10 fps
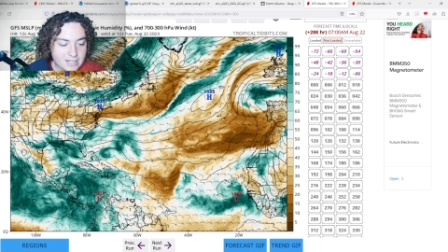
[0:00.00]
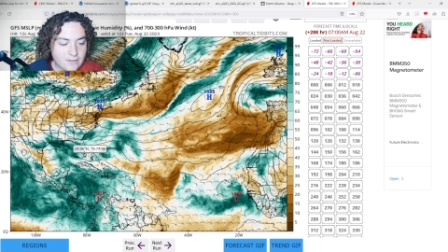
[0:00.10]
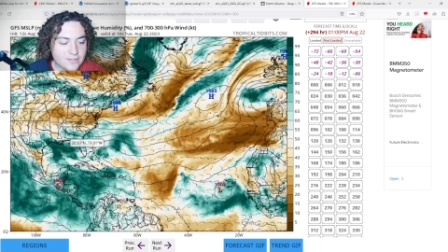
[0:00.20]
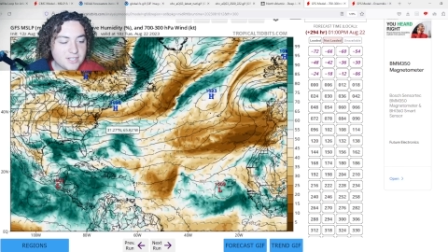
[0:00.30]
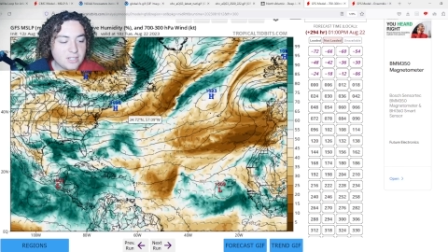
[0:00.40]
And
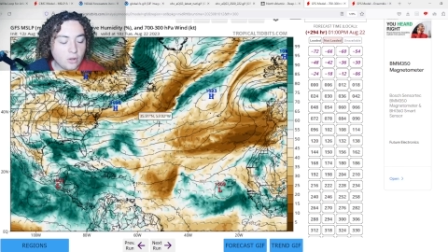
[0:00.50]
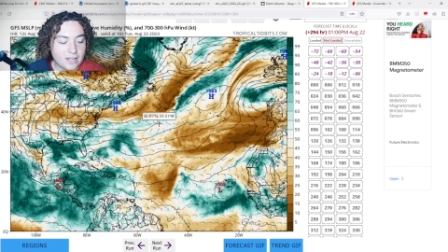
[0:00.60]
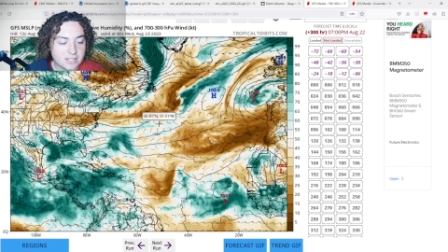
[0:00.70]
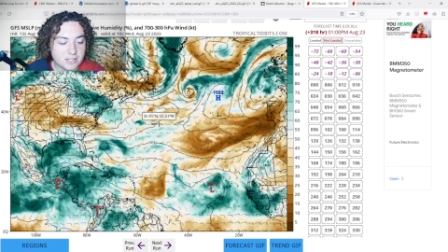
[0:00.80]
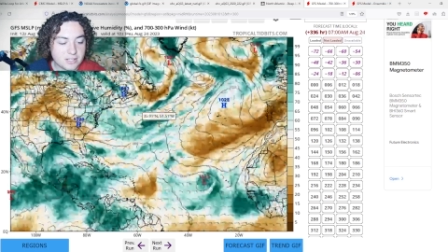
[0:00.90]
even still,
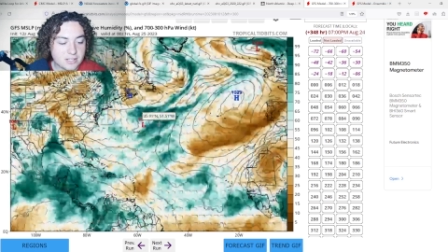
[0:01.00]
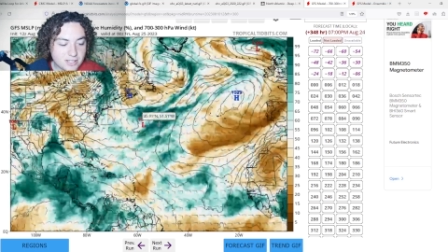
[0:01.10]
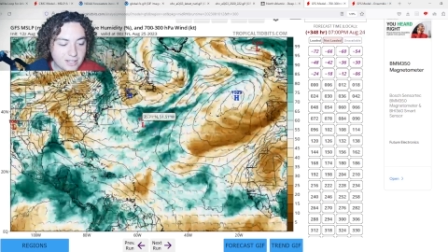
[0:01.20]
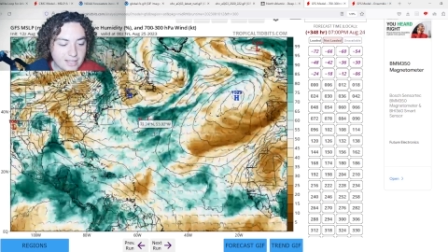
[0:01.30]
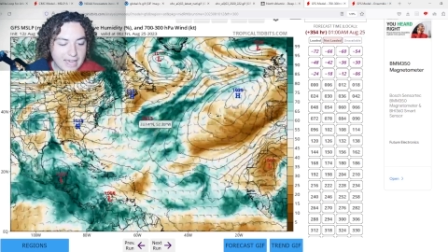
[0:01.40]
that's a
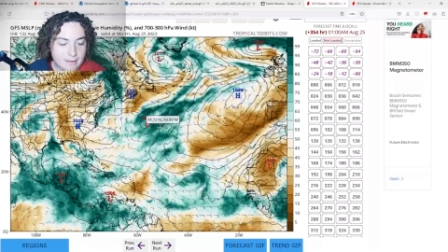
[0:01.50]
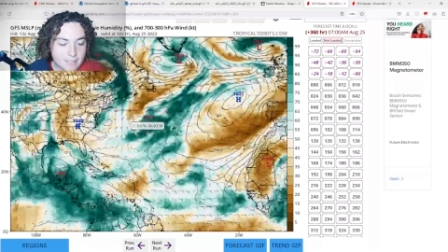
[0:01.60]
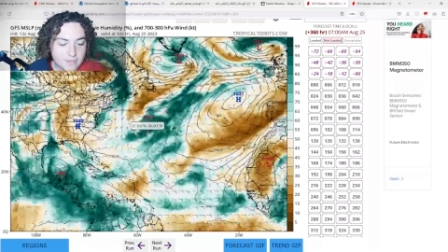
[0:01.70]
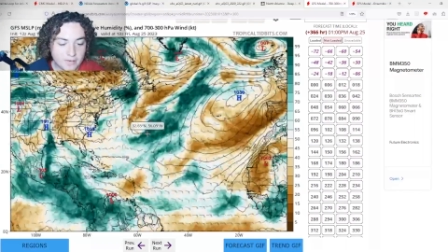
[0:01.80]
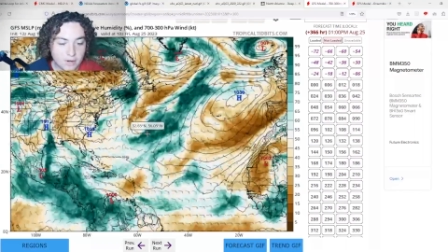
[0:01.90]
moistening
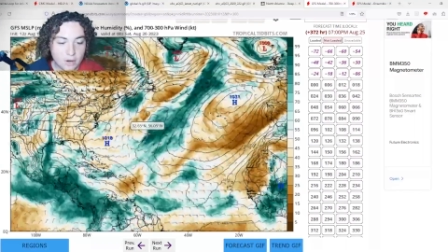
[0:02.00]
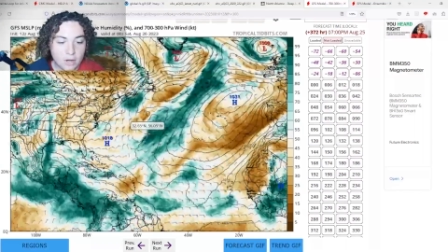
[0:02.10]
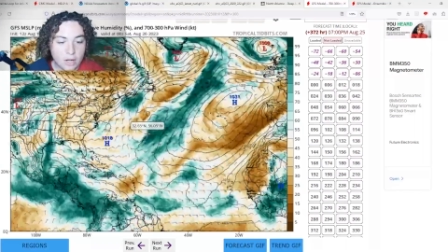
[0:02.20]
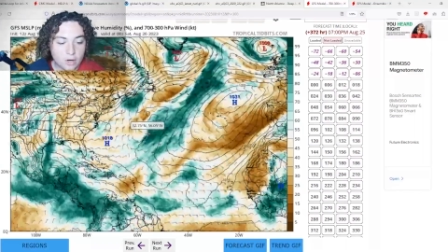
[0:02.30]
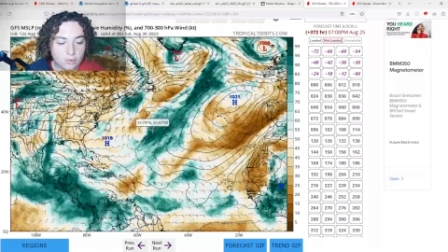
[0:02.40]
atmosphere
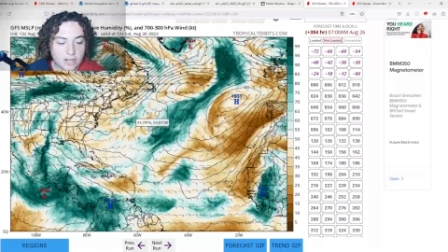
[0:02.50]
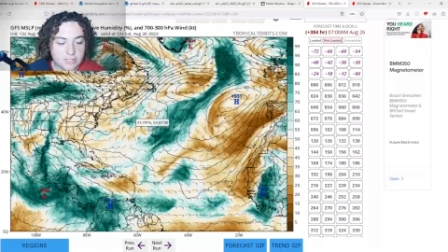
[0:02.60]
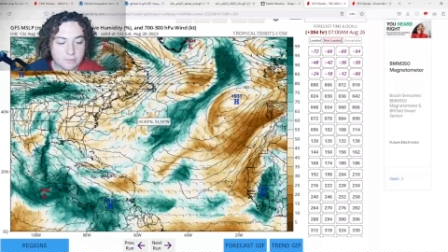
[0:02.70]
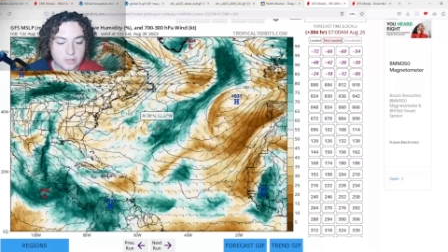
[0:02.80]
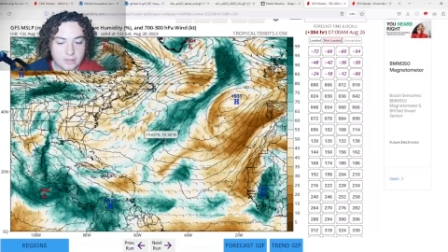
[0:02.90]

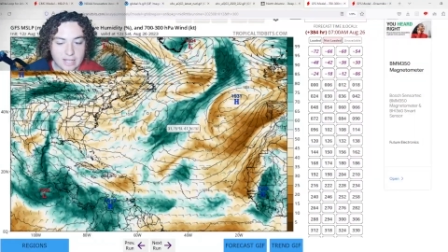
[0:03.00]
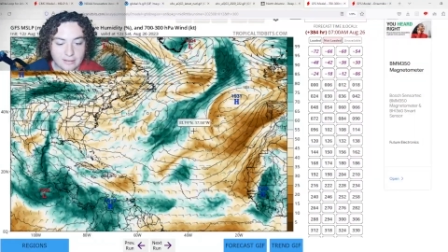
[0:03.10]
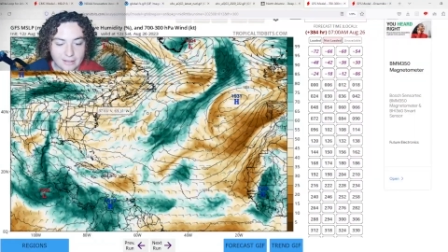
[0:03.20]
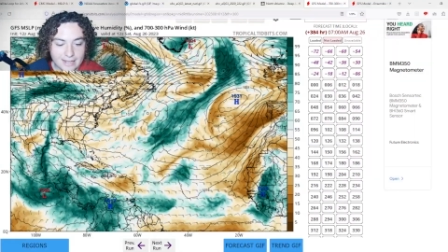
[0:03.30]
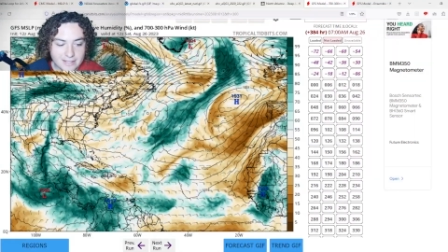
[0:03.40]
across much of the
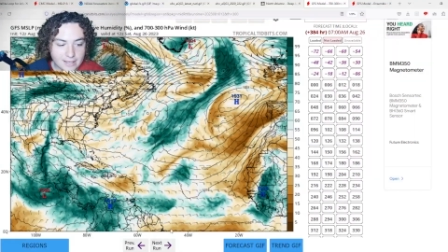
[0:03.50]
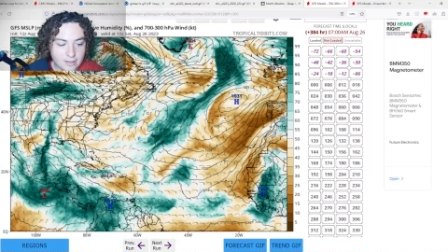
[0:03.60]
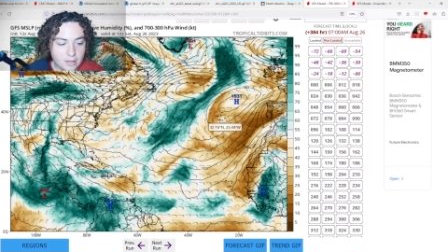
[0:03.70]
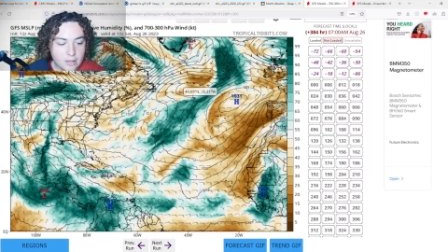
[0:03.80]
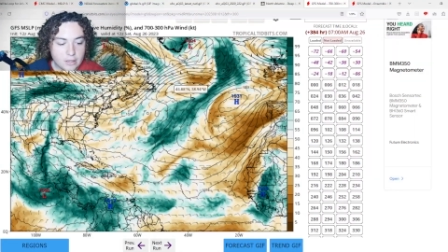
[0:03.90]
Atlantic.